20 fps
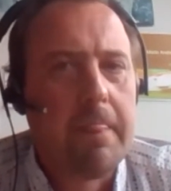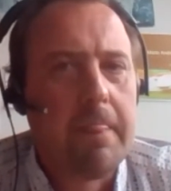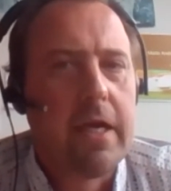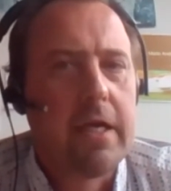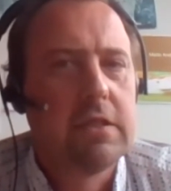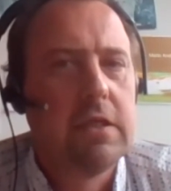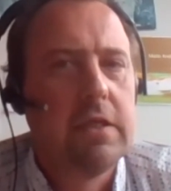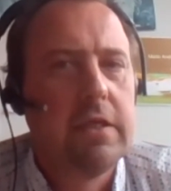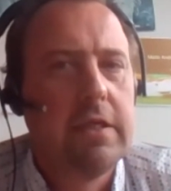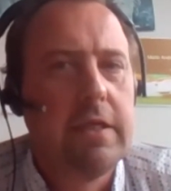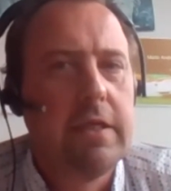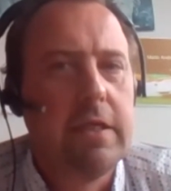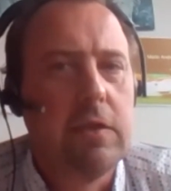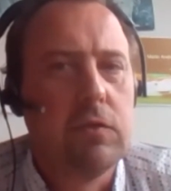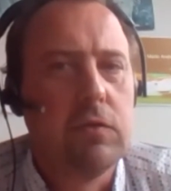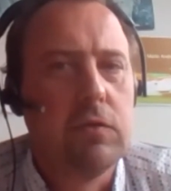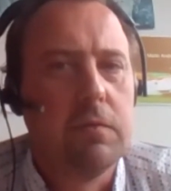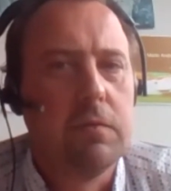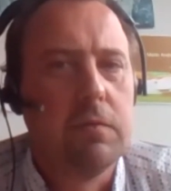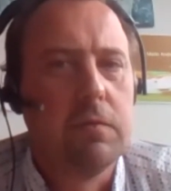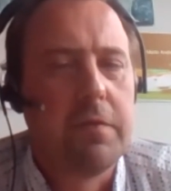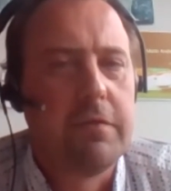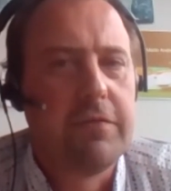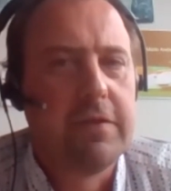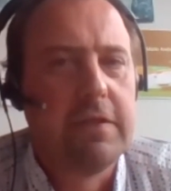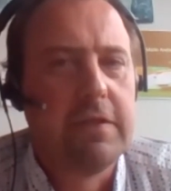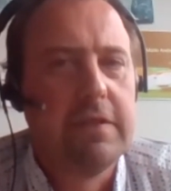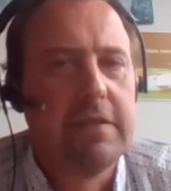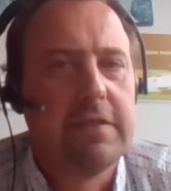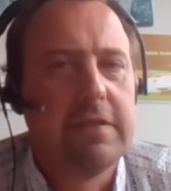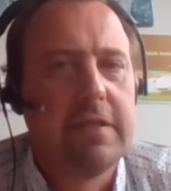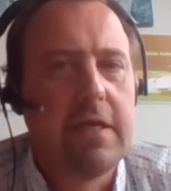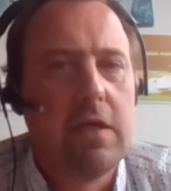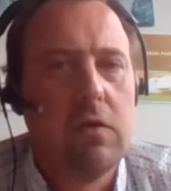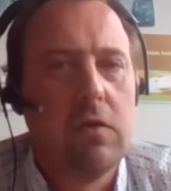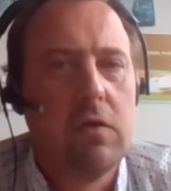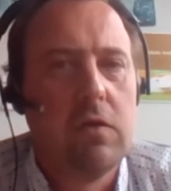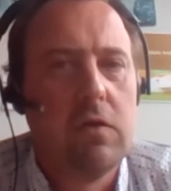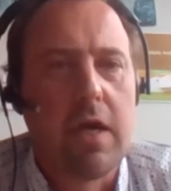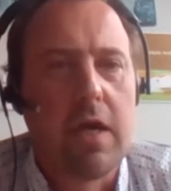Actually, it could perfectly say,
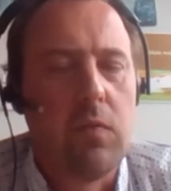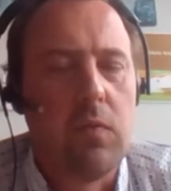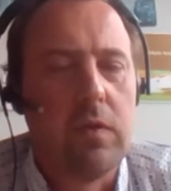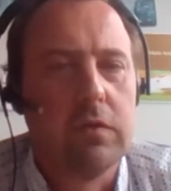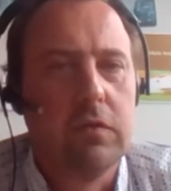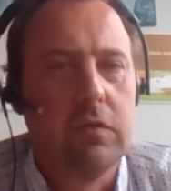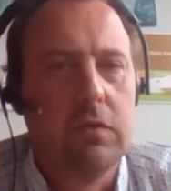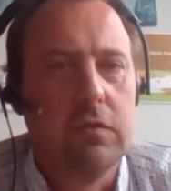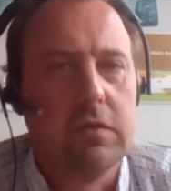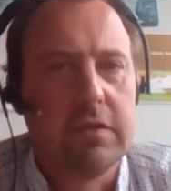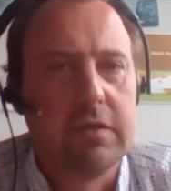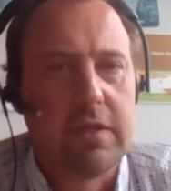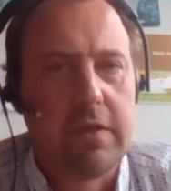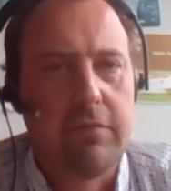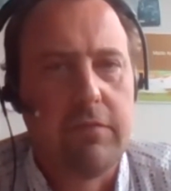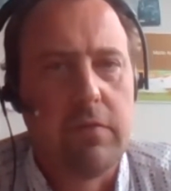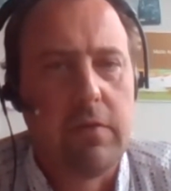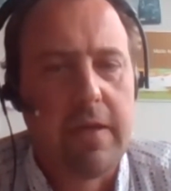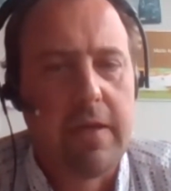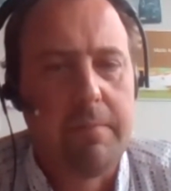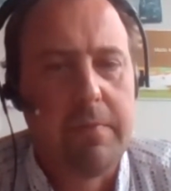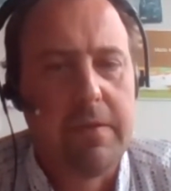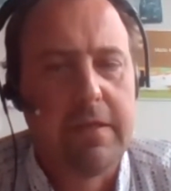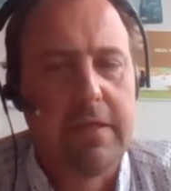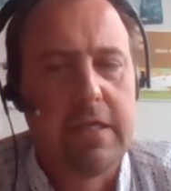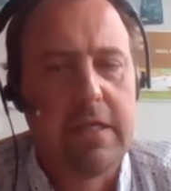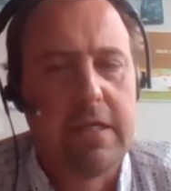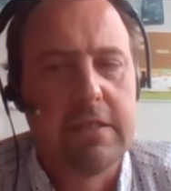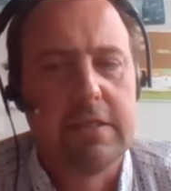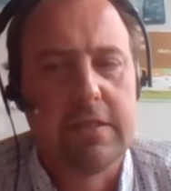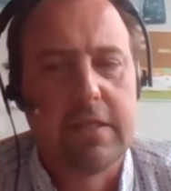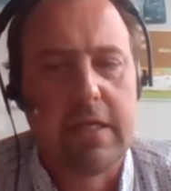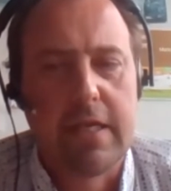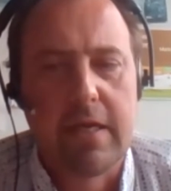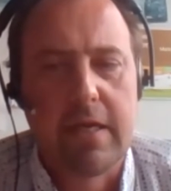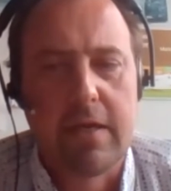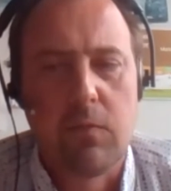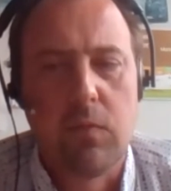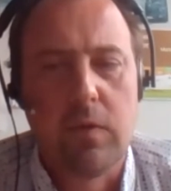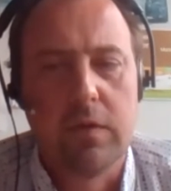look, I want to use several applications
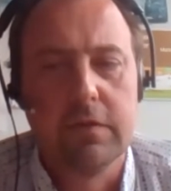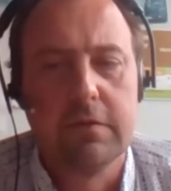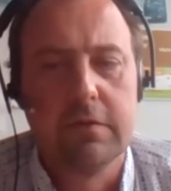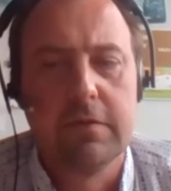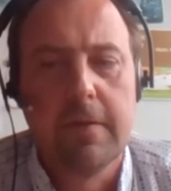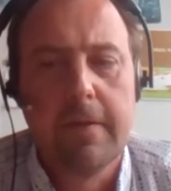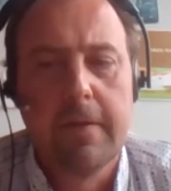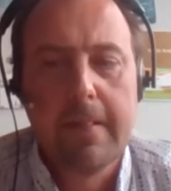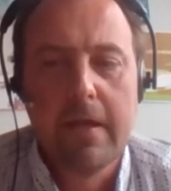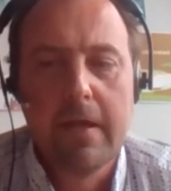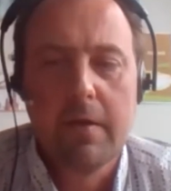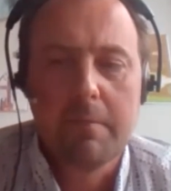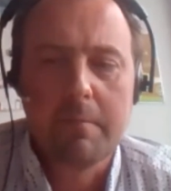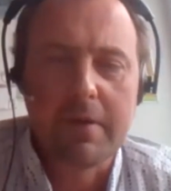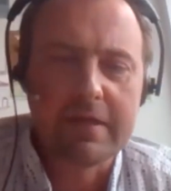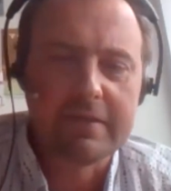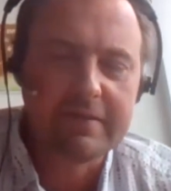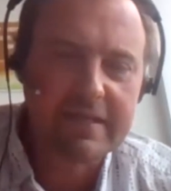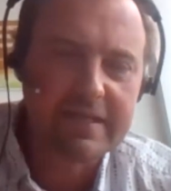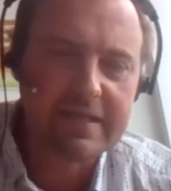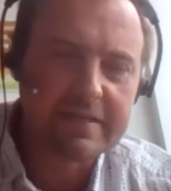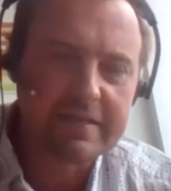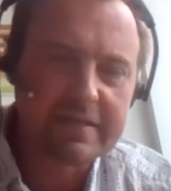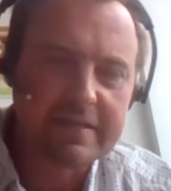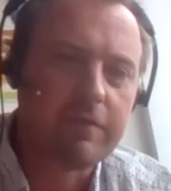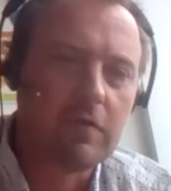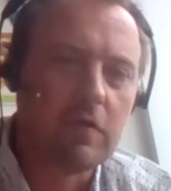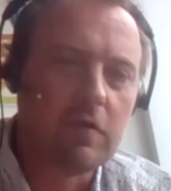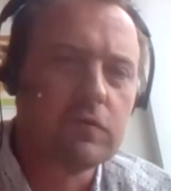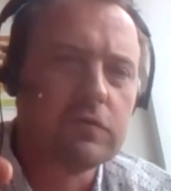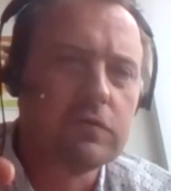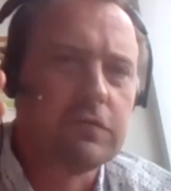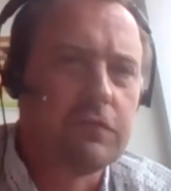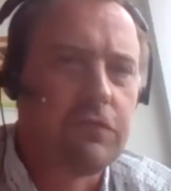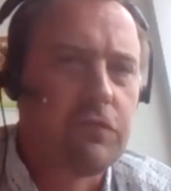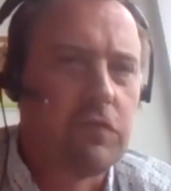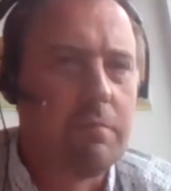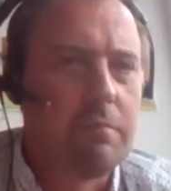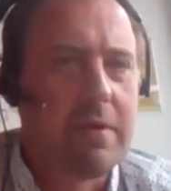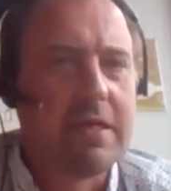and I want my data flows
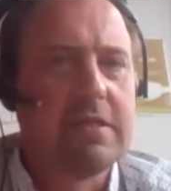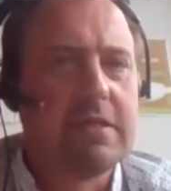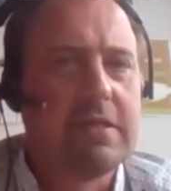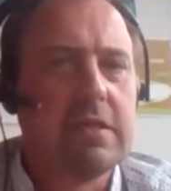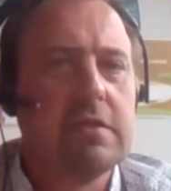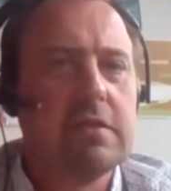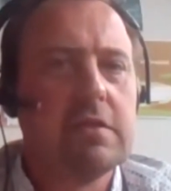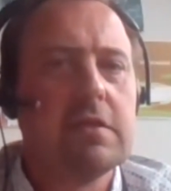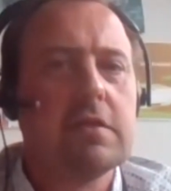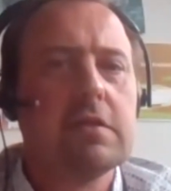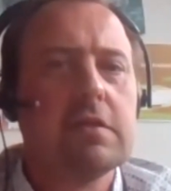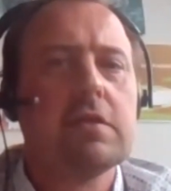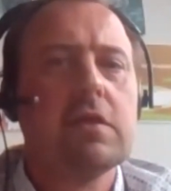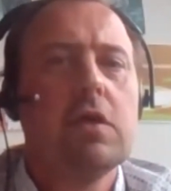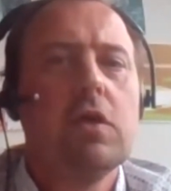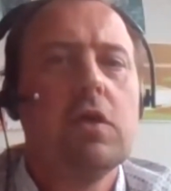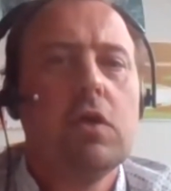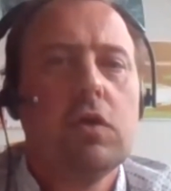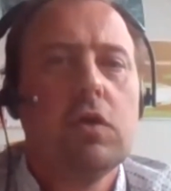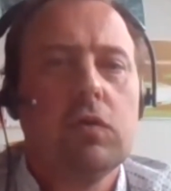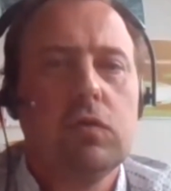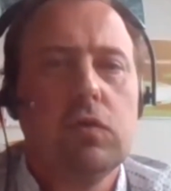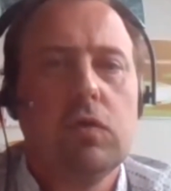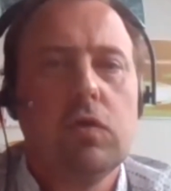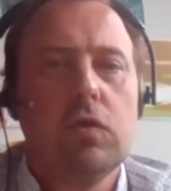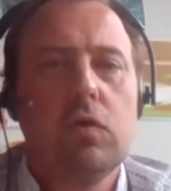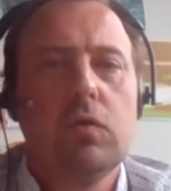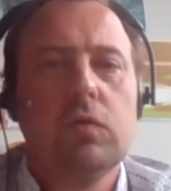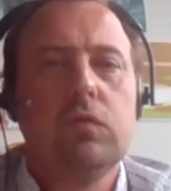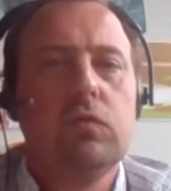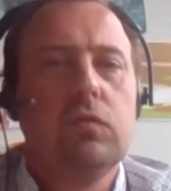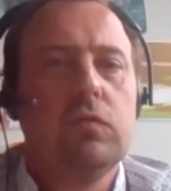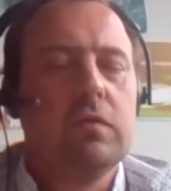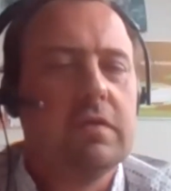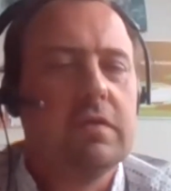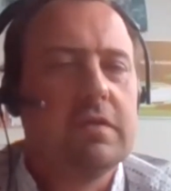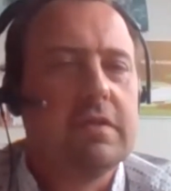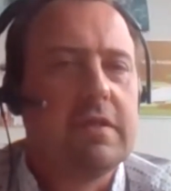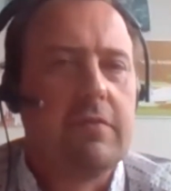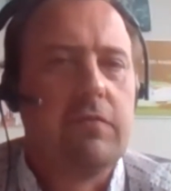from my sensors to go to
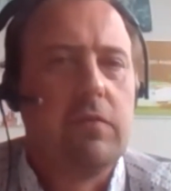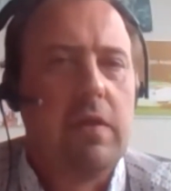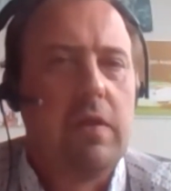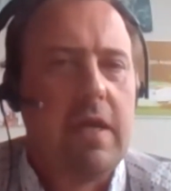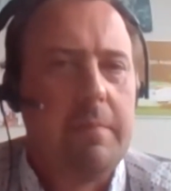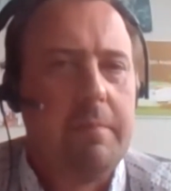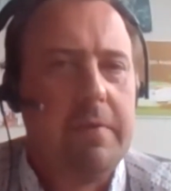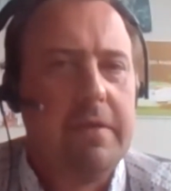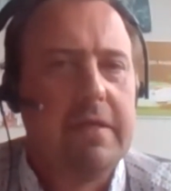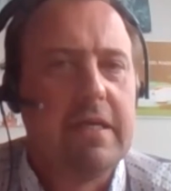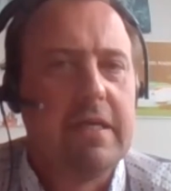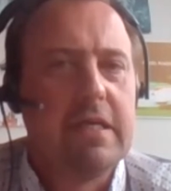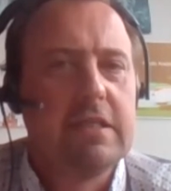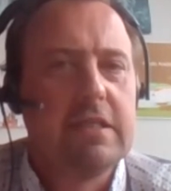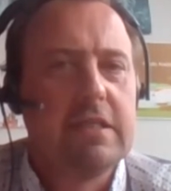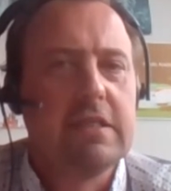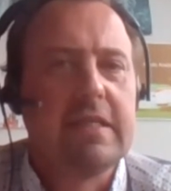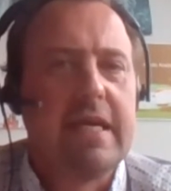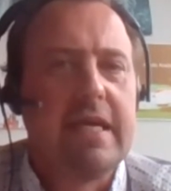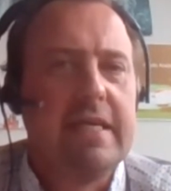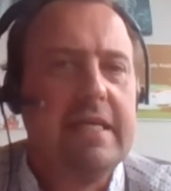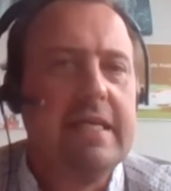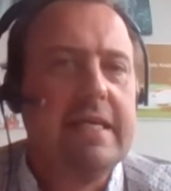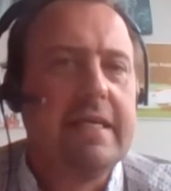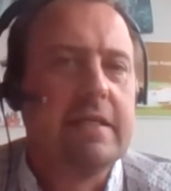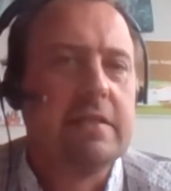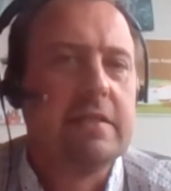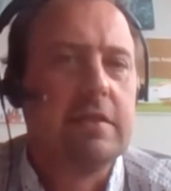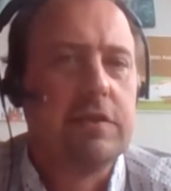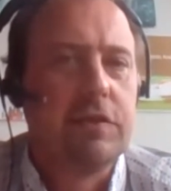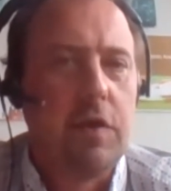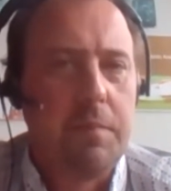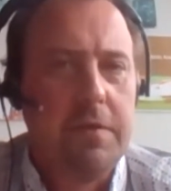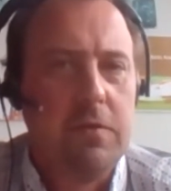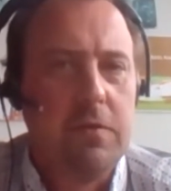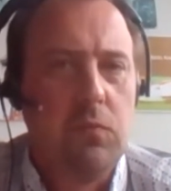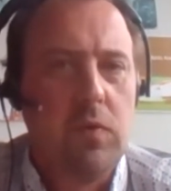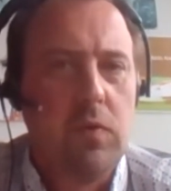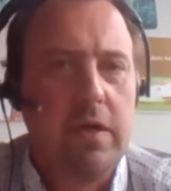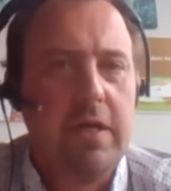several applications, and he can stop
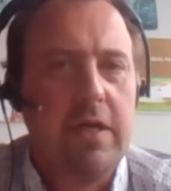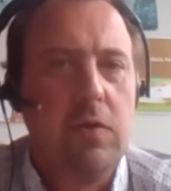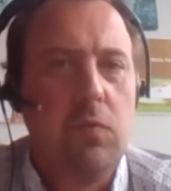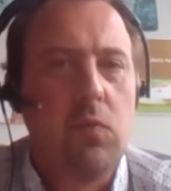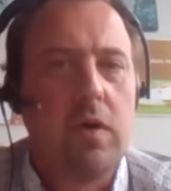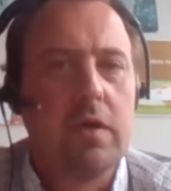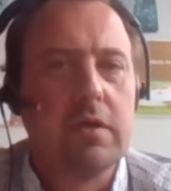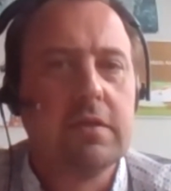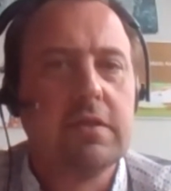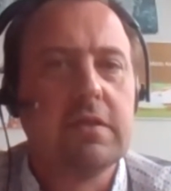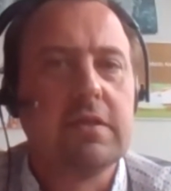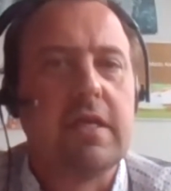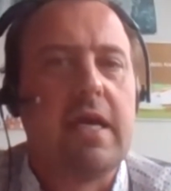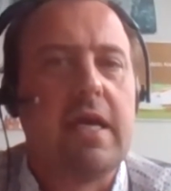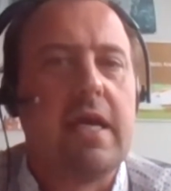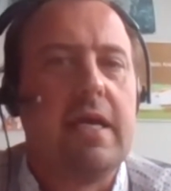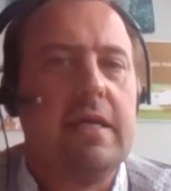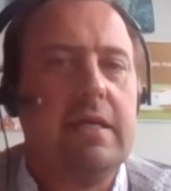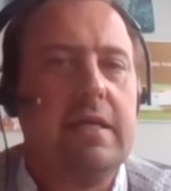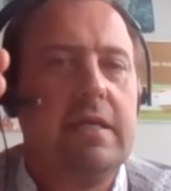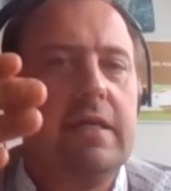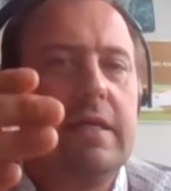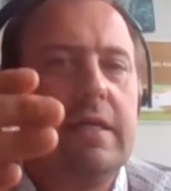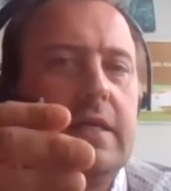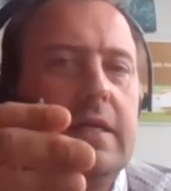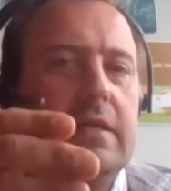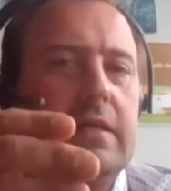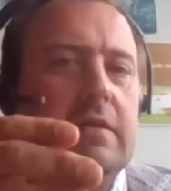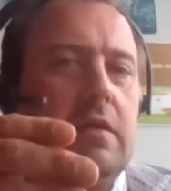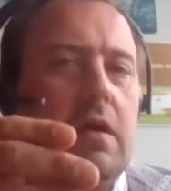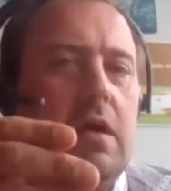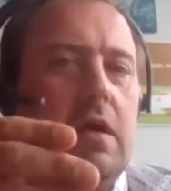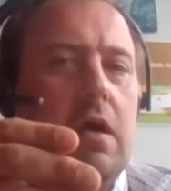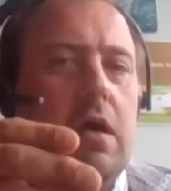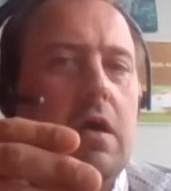it when he wants, and he can